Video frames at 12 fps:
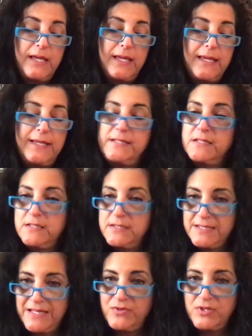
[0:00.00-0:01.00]
It doesn't
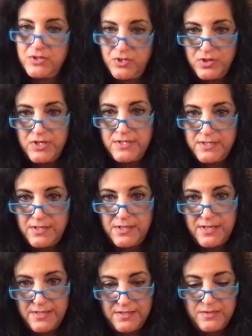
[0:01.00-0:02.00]
sound as good as it
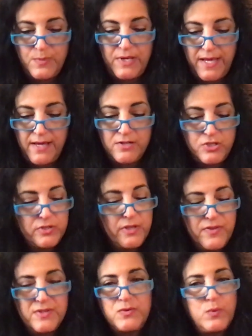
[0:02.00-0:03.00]
is, but actually
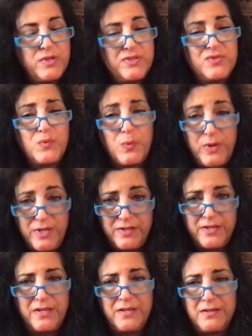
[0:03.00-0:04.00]
this one is
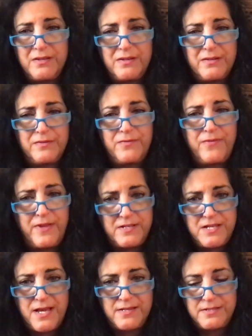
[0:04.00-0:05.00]
really
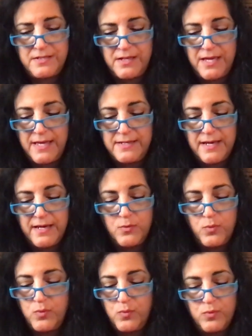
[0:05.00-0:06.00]
fantastic. And I
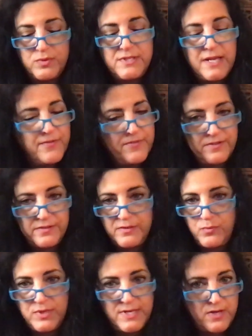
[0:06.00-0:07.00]
definitely
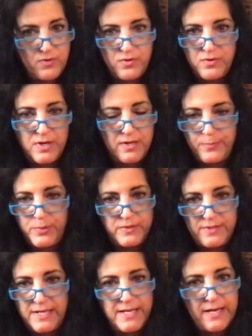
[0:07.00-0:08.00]
would not put
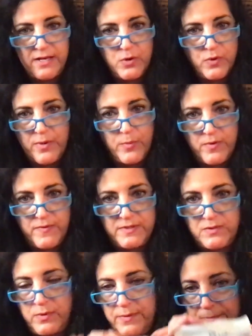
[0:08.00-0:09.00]
any kind of creamer in this one.